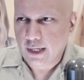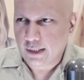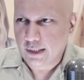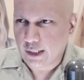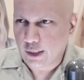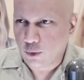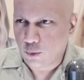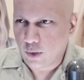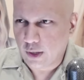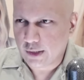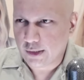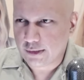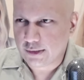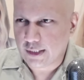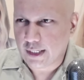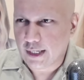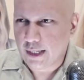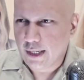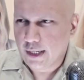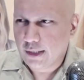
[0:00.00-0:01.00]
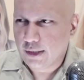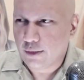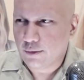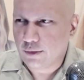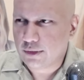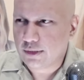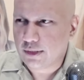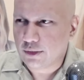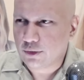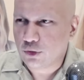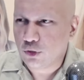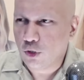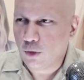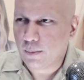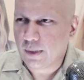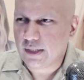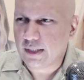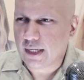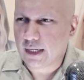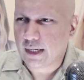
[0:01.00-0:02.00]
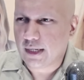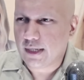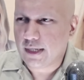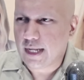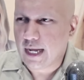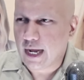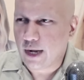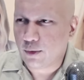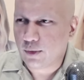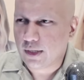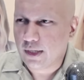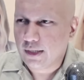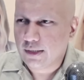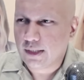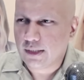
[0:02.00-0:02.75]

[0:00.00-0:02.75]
And they go on to say there is there's nobody that can doubt